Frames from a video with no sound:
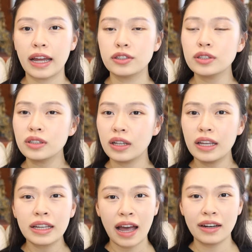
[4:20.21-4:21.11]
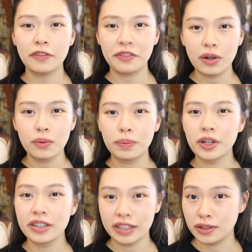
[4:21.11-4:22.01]
and he kind of feel
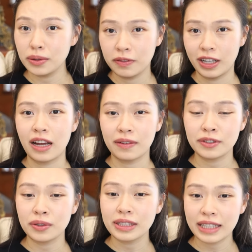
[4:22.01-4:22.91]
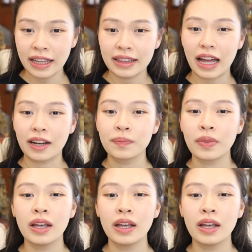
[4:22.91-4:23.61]
burdened to even have to attend that.